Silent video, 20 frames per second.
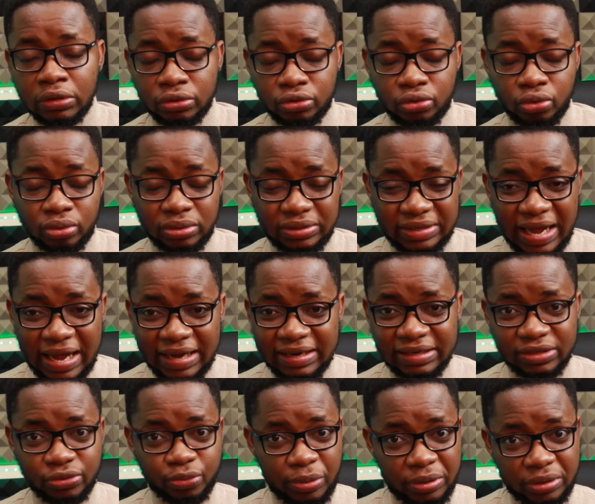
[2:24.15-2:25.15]
So that
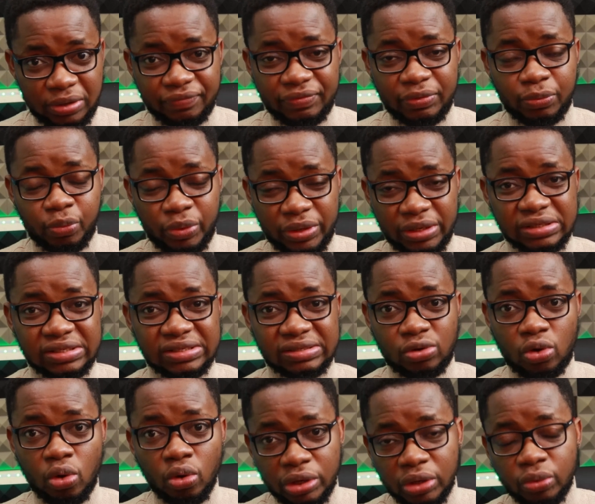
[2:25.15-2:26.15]
is one of the ways
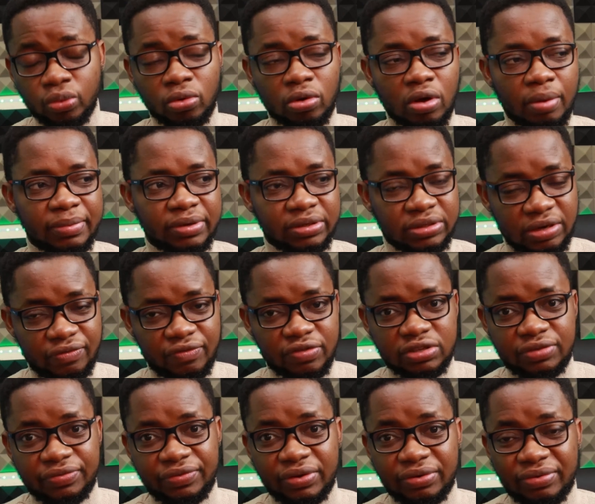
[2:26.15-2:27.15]
coding will come into
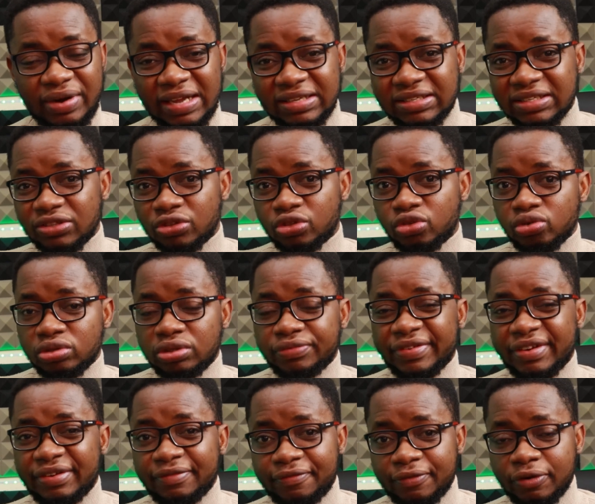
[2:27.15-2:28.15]
DevOps. If you're writing tools, if
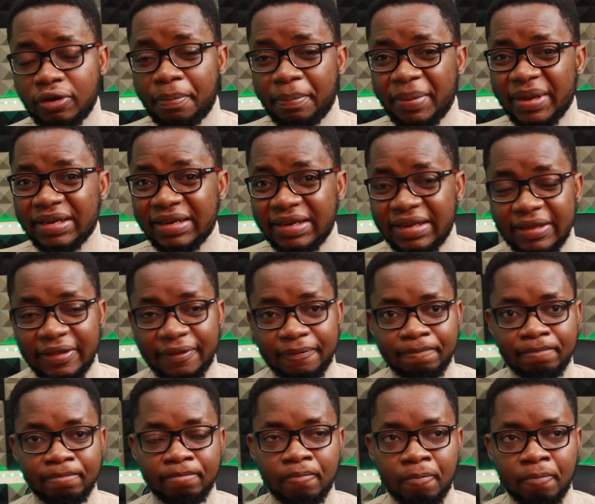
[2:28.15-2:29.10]
you're developing the,